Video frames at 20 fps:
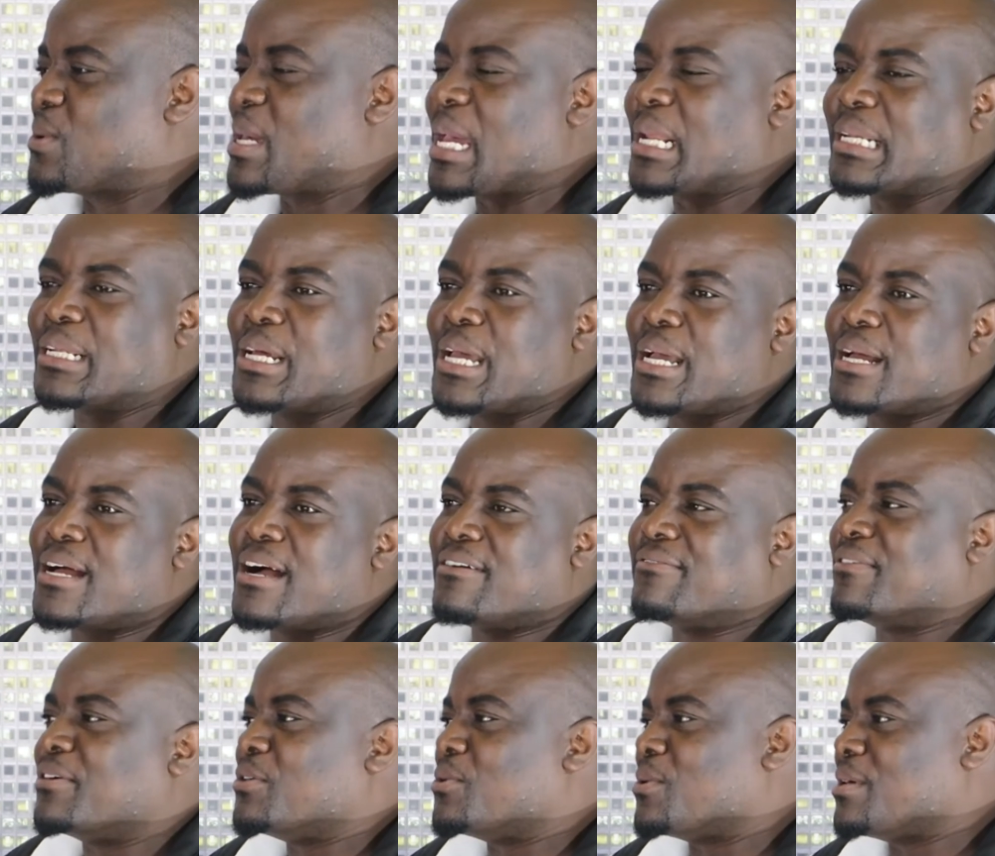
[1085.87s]
can
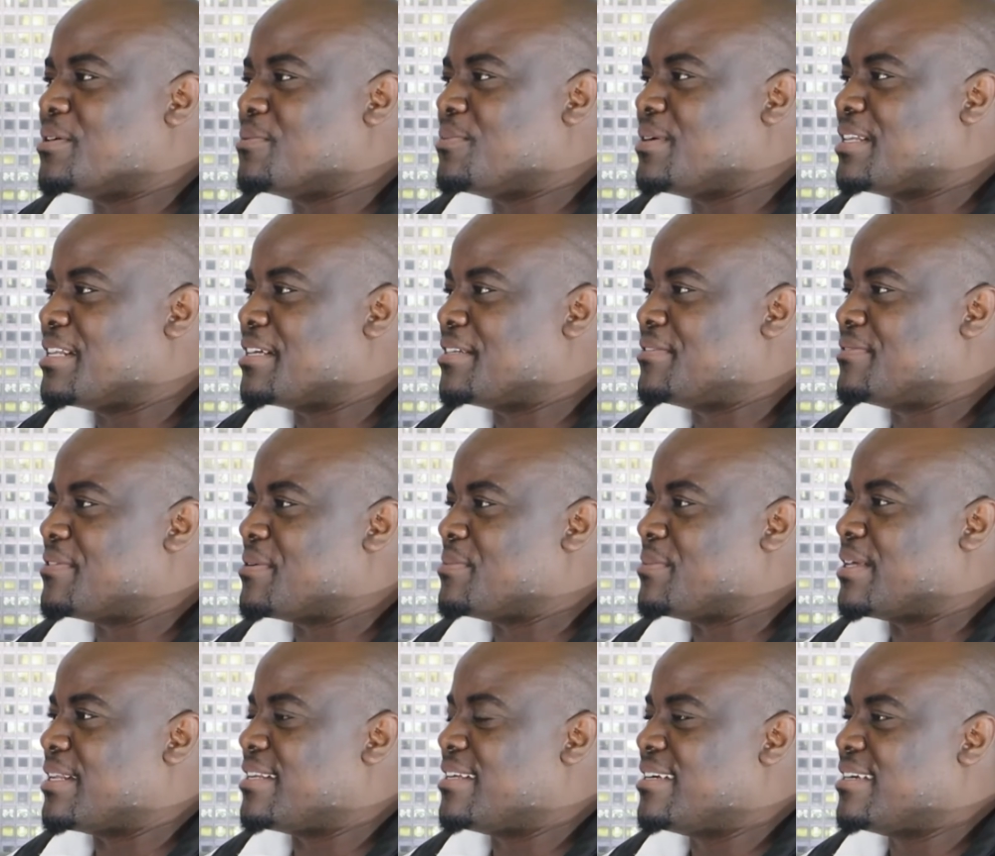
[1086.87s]
cover your immediate
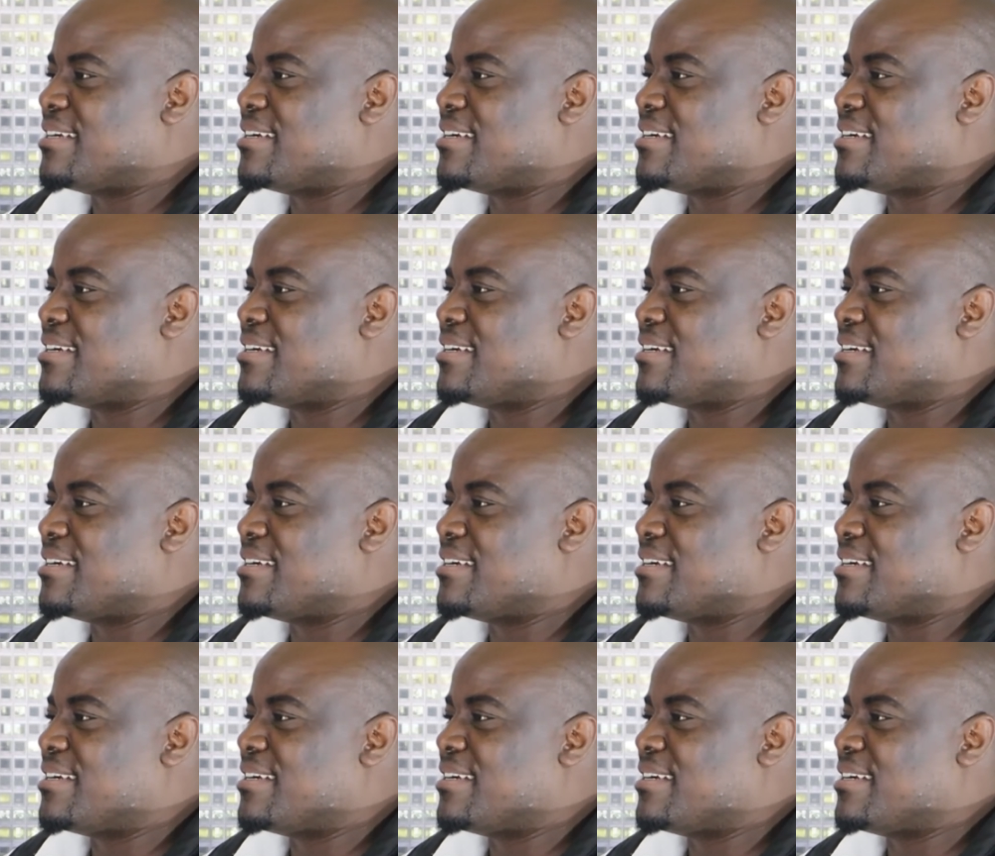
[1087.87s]
family.